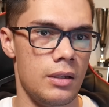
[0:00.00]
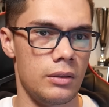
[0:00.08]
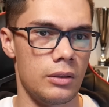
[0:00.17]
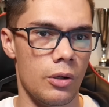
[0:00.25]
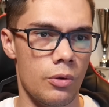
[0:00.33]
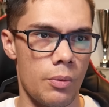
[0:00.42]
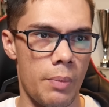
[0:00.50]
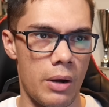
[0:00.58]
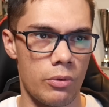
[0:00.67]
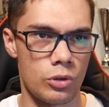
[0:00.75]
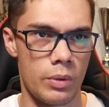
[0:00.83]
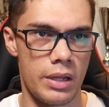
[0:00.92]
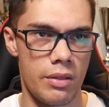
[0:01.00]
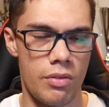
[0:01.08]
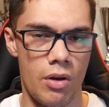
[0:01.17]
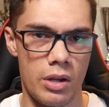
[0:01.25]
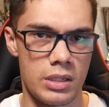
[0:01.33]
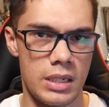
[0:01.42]
So about
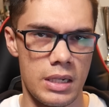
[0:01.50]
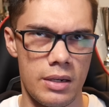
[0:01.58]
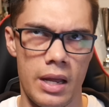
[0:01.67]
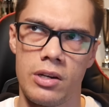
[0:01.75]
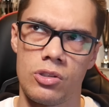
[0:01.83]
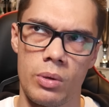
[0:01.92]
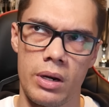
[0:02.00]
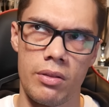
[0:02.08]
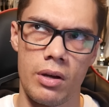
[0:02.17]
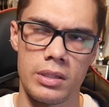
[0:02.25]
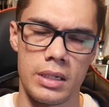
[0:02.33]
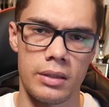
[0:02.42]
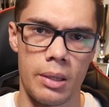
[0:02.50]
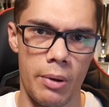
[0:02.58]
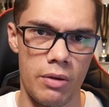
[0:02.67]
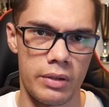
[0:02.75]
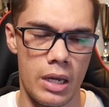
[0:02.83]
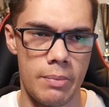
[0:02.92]
2013, end of 2013, they
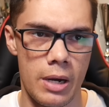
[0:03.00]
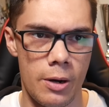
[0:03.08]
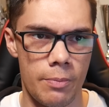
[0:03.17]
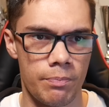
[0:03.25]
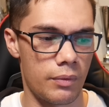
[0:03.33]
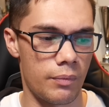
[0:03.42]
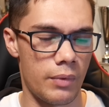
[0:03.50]
both came out.